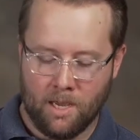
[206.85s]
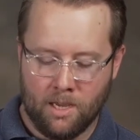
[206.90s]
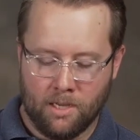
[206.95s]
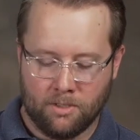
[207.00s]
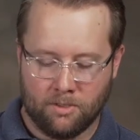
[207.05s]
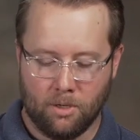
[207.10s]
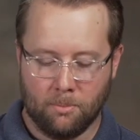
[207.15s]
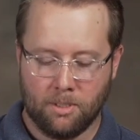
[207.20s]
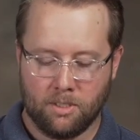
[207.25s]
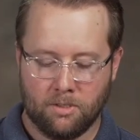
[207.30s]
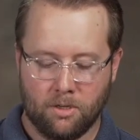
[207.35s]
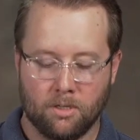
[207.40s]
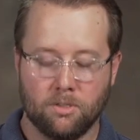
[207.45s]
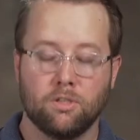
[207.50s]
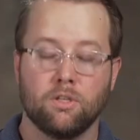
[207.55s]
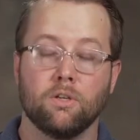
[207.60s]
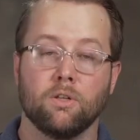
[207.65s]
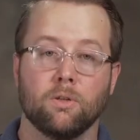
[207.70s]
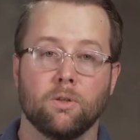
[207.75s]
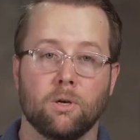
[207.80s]
So I'm going to talk
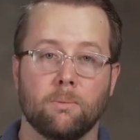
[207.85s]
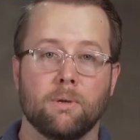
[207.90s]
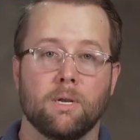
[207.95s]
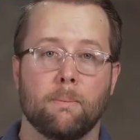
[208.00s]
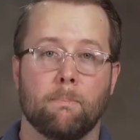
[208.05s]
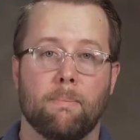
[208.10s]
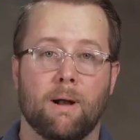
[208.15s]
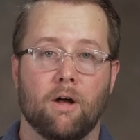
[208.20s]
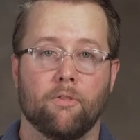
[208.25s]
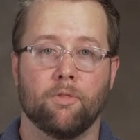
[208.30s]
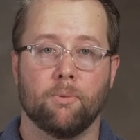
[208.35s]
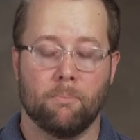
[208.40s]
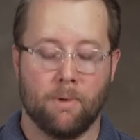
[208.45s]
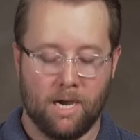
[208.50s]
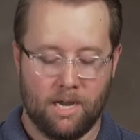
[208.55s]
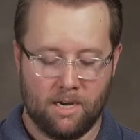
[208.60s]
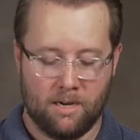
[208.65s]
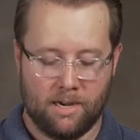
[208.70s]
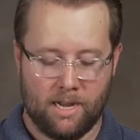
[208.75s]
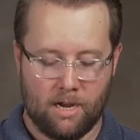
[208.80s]
to you a little bit about the
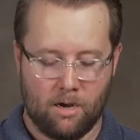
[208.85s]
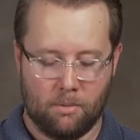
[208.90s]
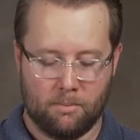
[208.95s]
body now.